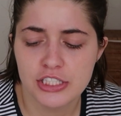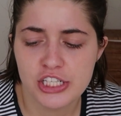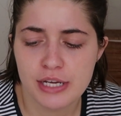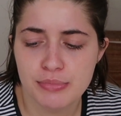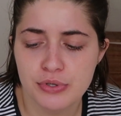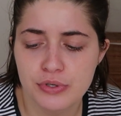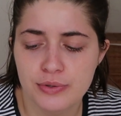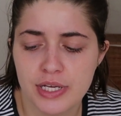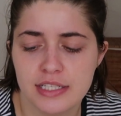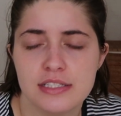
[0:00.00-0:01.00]

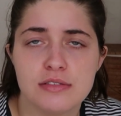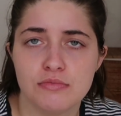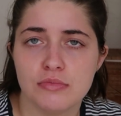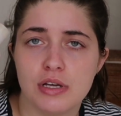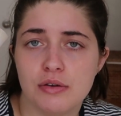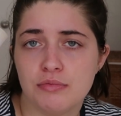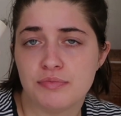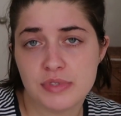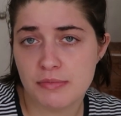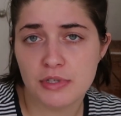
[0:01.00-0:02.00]
shampoo, and it's a
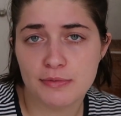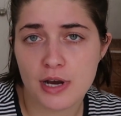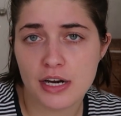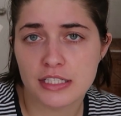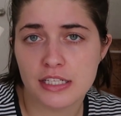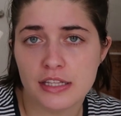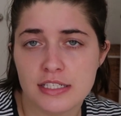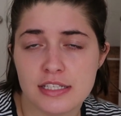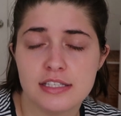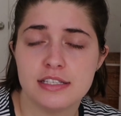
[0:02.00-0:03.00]
similar product in
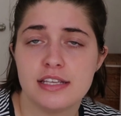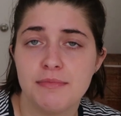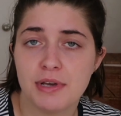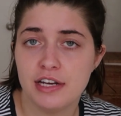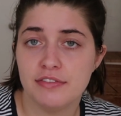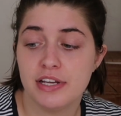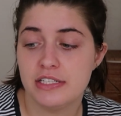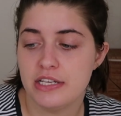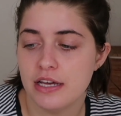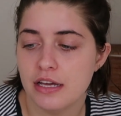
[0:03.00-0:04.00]
this. It's the same kind of
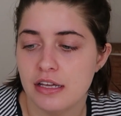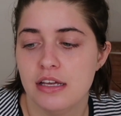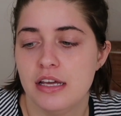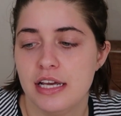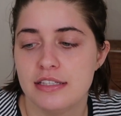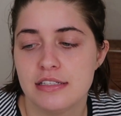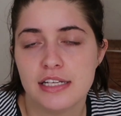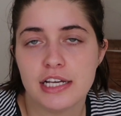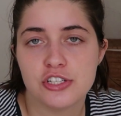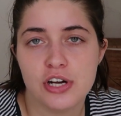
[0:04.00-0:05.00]
idea. It's a
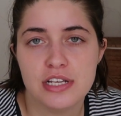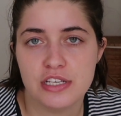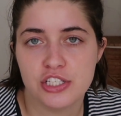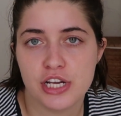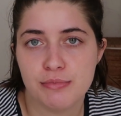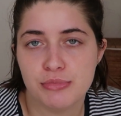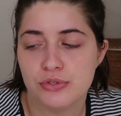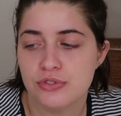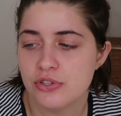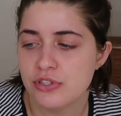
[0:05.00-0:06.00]
texturizing
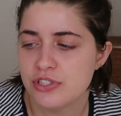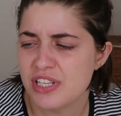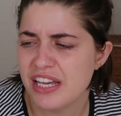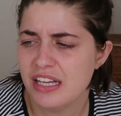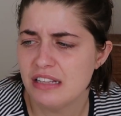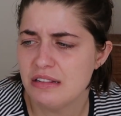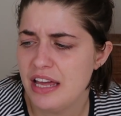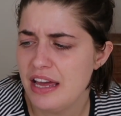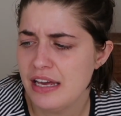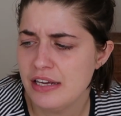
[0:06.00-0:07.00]
shampoo, so there's like
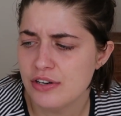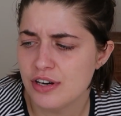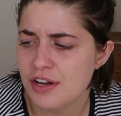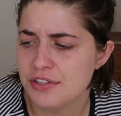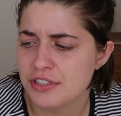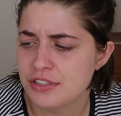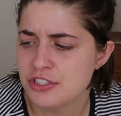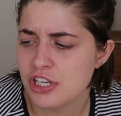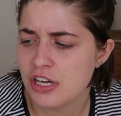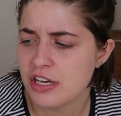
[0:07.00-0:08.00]
clay or other
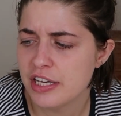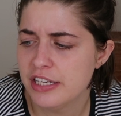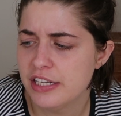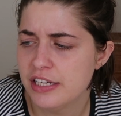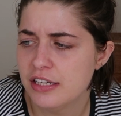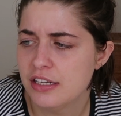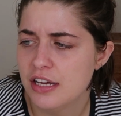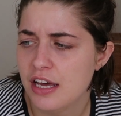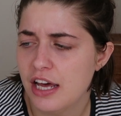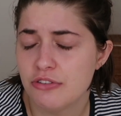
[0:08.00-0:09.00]
junk in it.
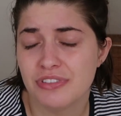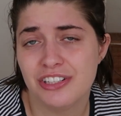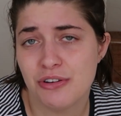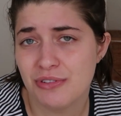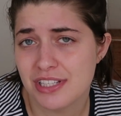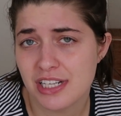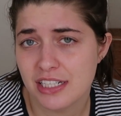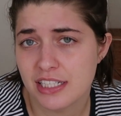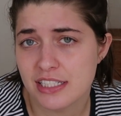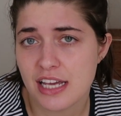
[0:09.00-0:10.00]
I don't really know what's in
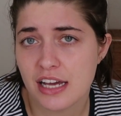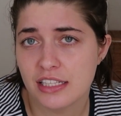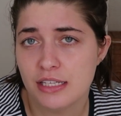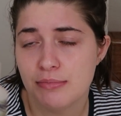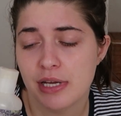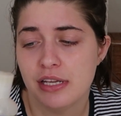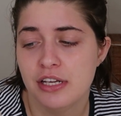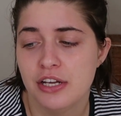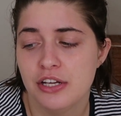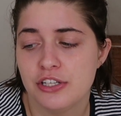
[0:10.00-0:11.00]
it exactly, but
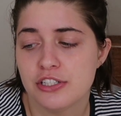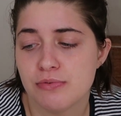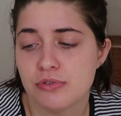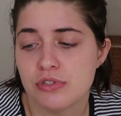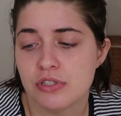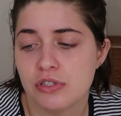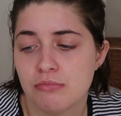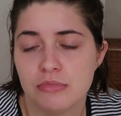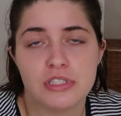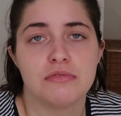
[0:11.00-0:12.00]
you're supposed
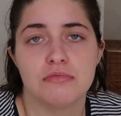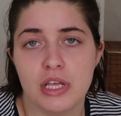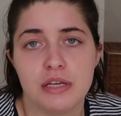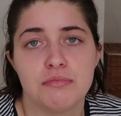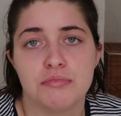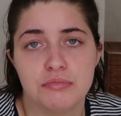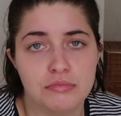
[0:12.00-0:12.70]
to like